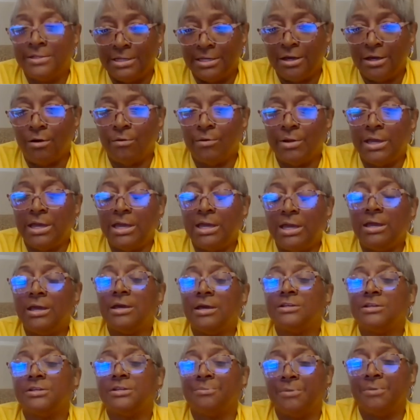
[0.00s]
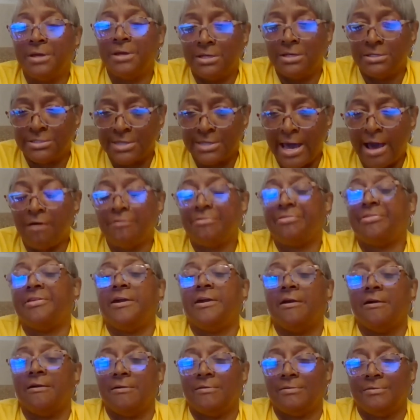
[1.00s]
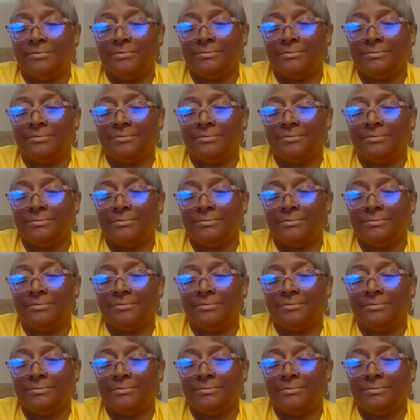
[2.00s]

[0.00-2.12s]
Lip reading: DOE is out there.